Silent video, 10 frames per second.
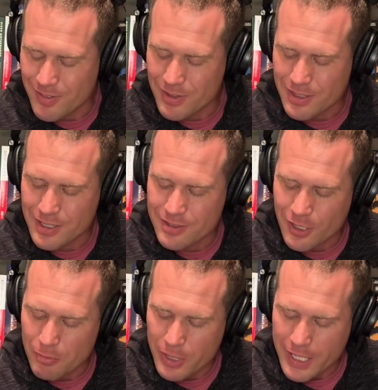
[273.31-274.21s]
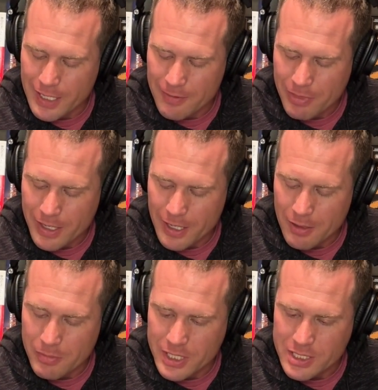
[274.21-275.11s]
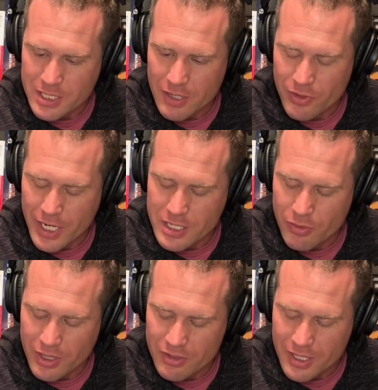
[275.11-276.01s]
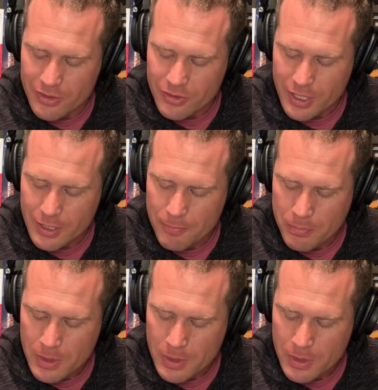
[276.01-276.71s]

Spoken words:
So I'm just going to start playing, and just to give you an idea what this sounds like.